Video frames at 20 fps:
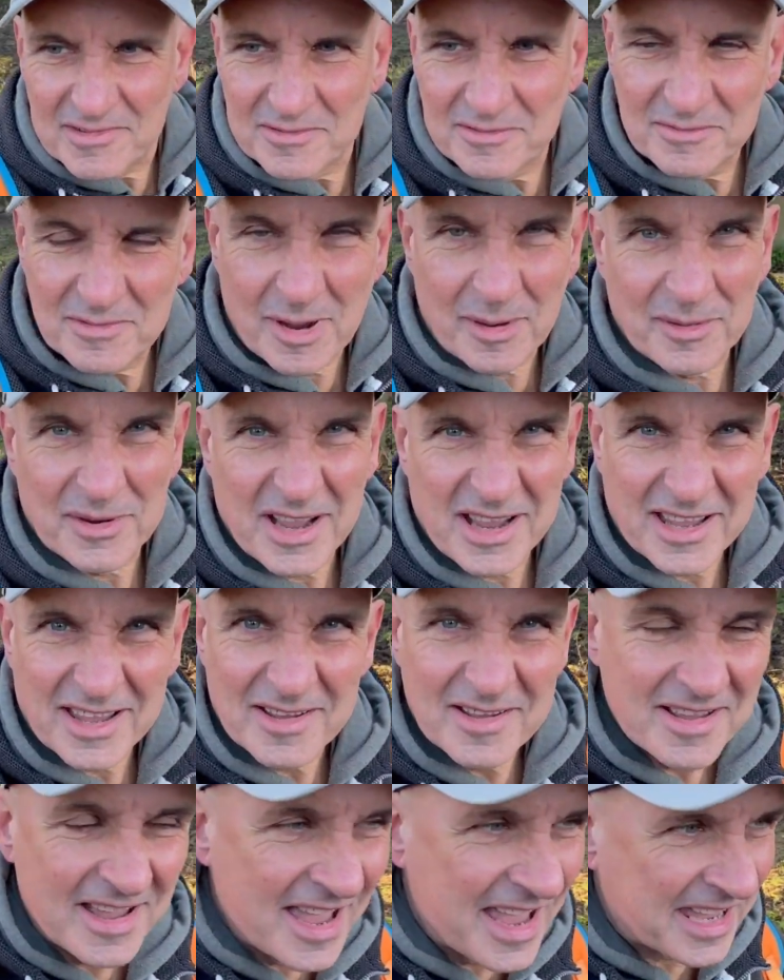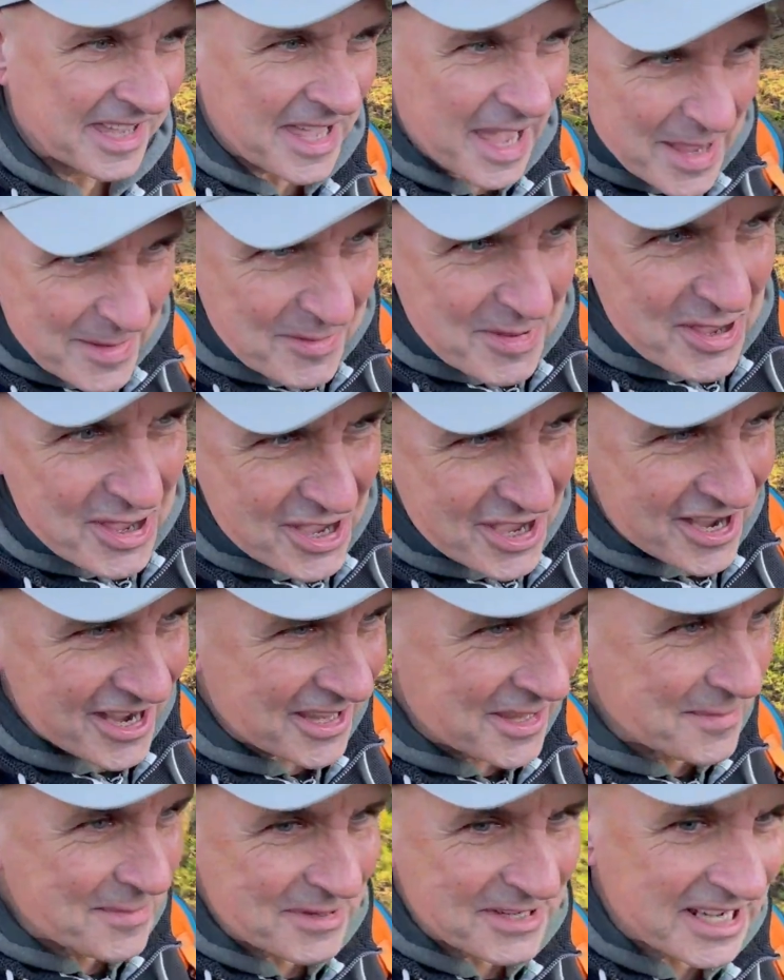well, it came here in
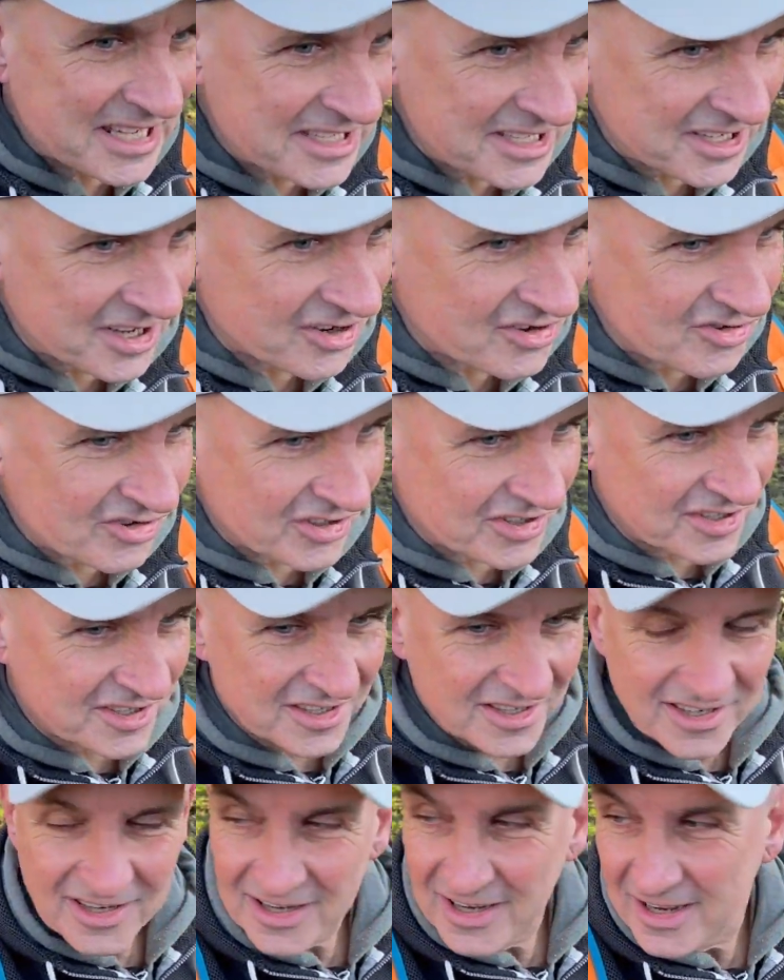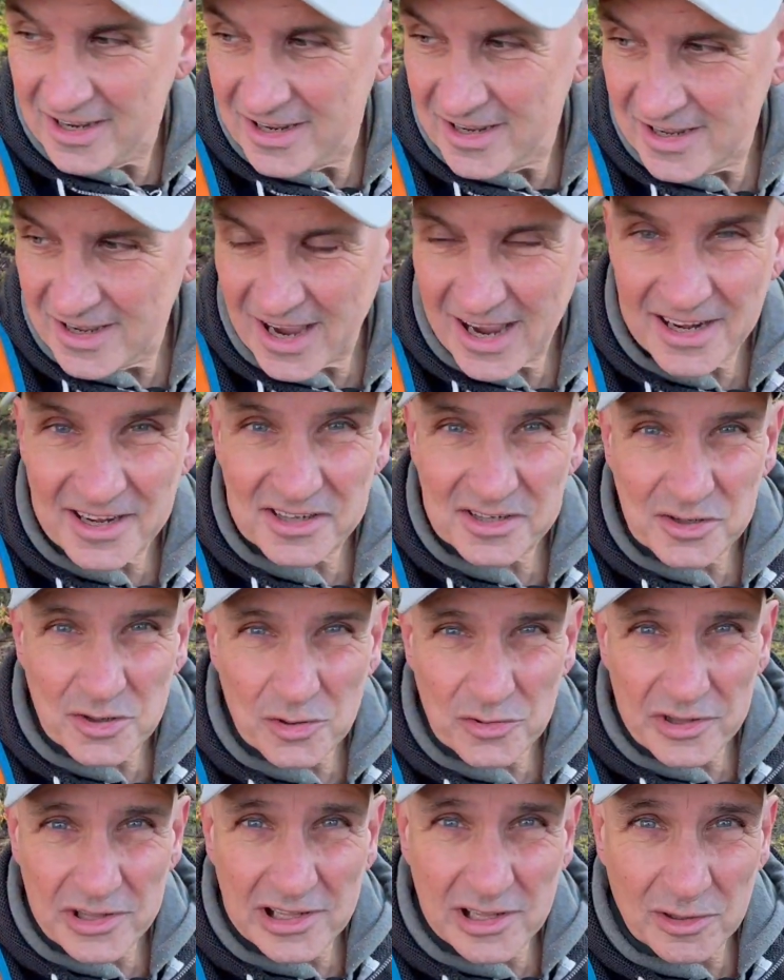the mid-1800s, and it's
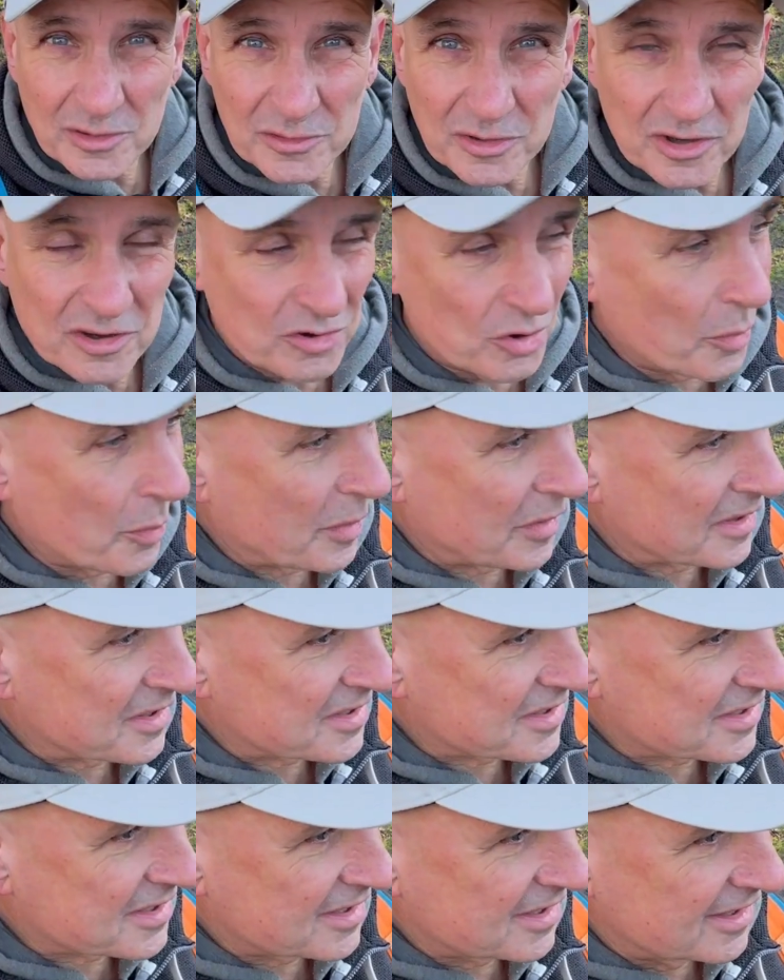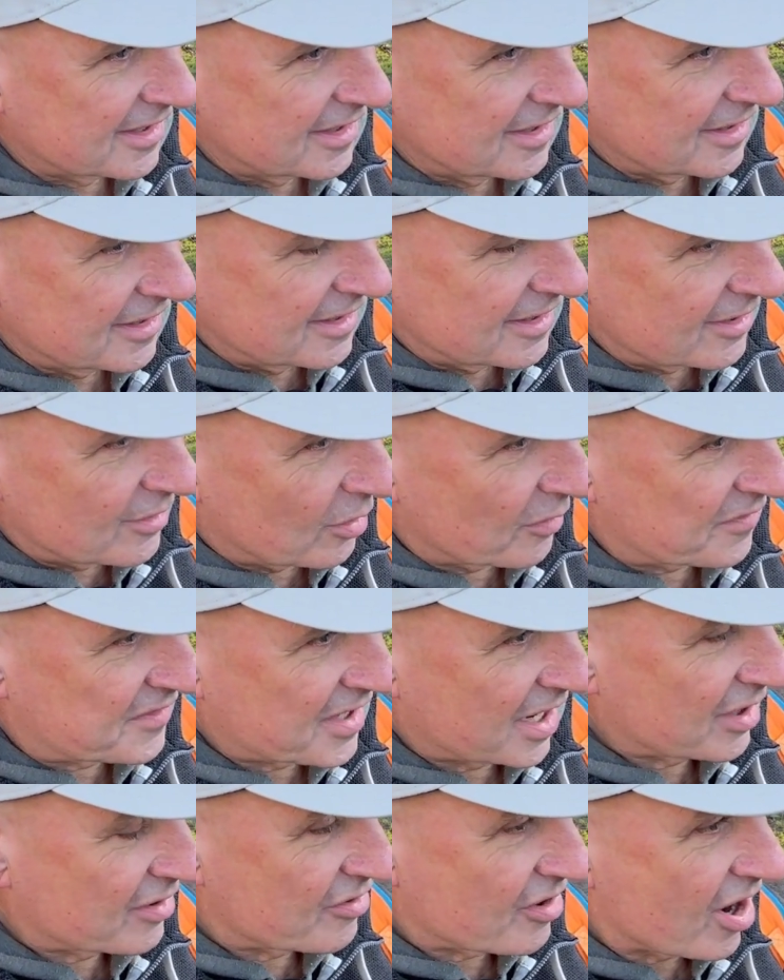called the Little Necropolis of
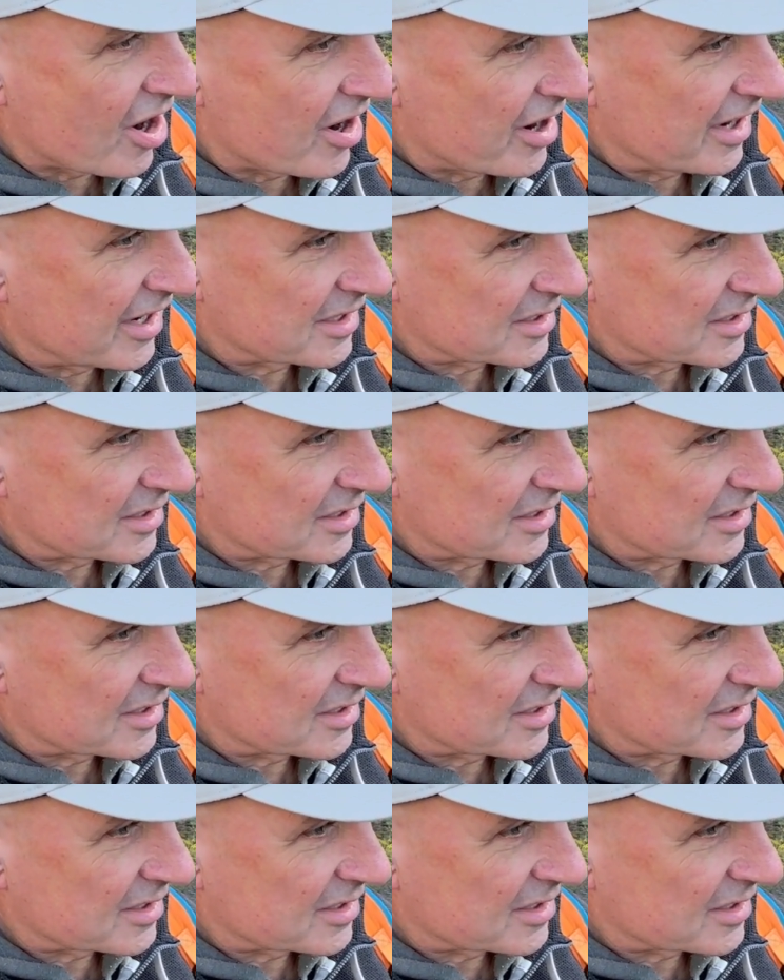Dalry.